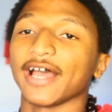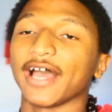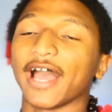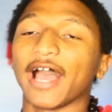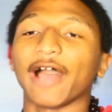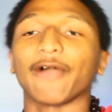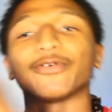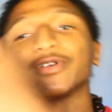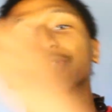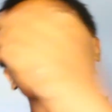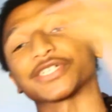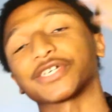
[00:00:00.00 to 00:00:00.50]

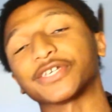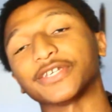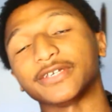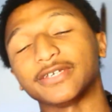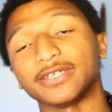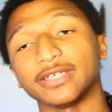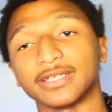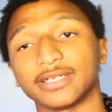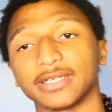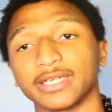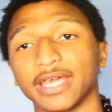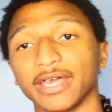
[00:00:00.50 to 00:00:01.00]
I wish I could have
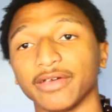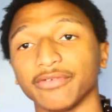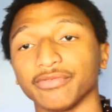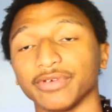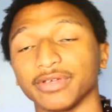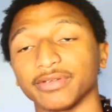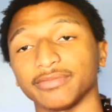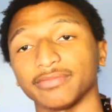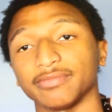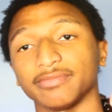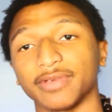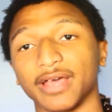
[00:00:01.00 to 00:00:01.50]
done that
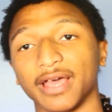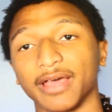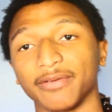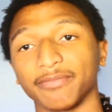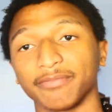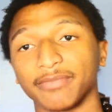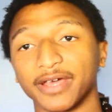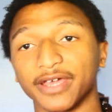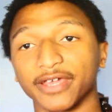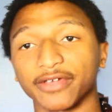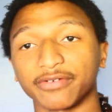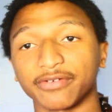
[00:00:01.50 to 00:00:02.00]
when my